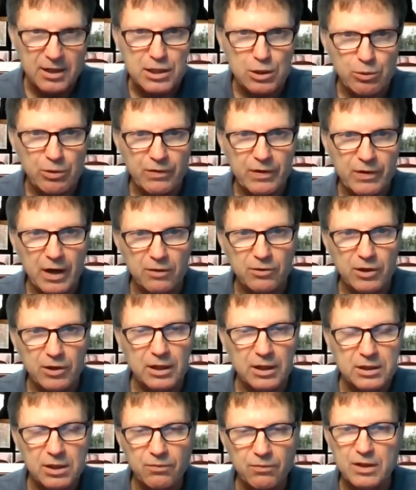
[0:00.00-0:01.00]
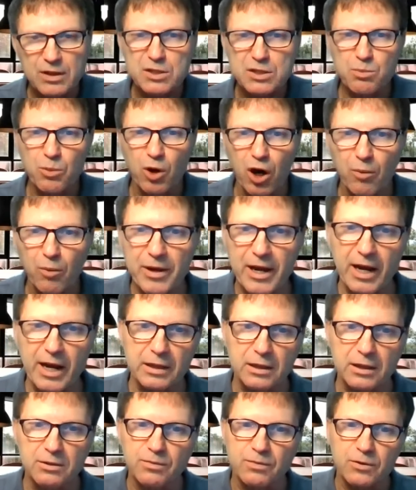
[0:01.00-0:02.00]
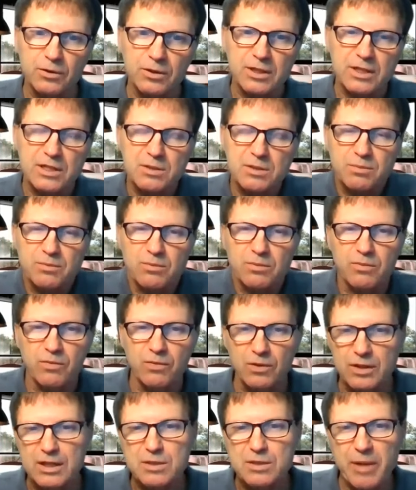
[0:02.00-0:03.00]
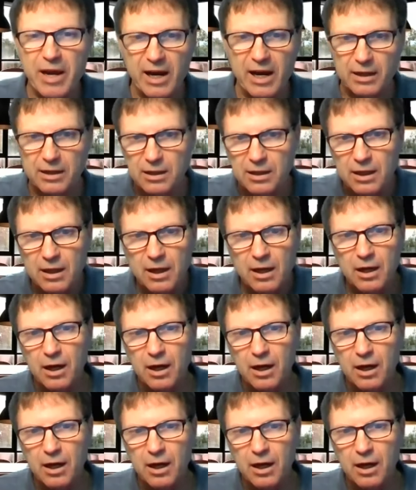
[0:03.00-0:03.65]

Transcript: So we've got a relatively small panel for this panel,